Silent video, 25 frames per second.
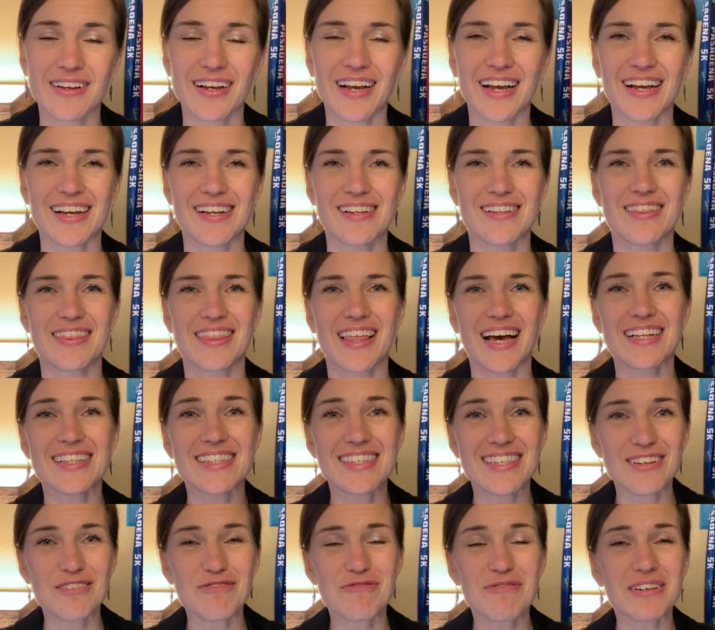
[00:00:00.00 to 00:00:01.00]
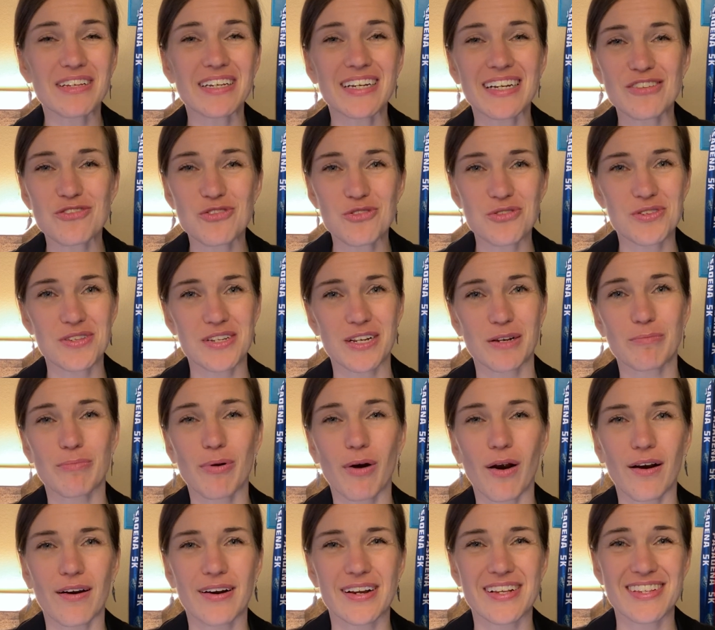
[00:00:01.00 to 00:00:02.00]
And that's the really interesting
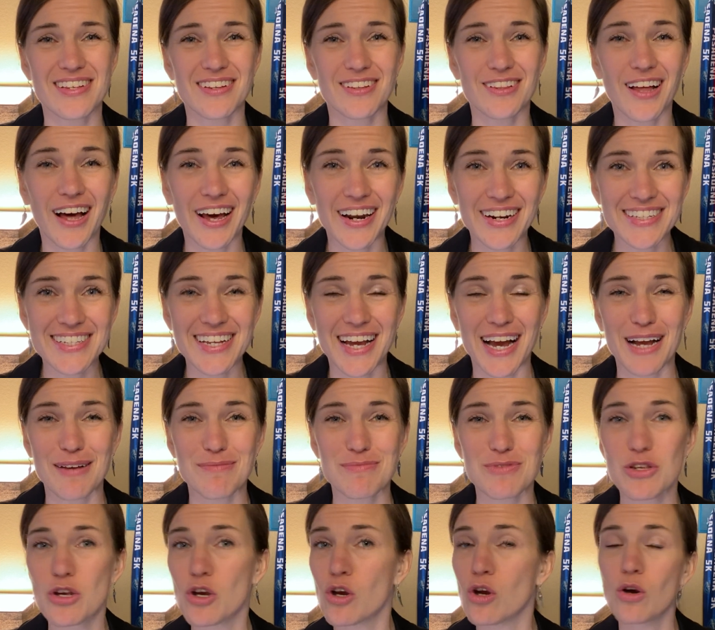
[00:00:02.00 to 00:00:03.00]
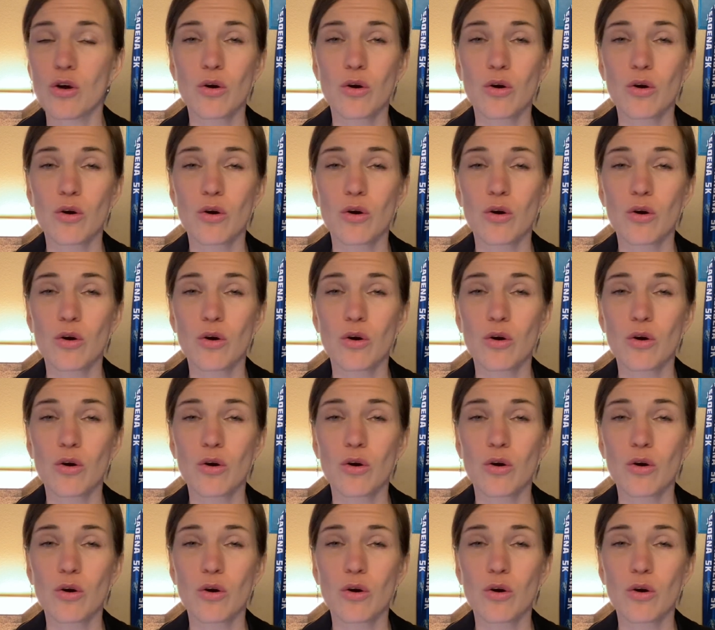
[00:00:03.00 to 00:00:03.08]
part, is a lot of times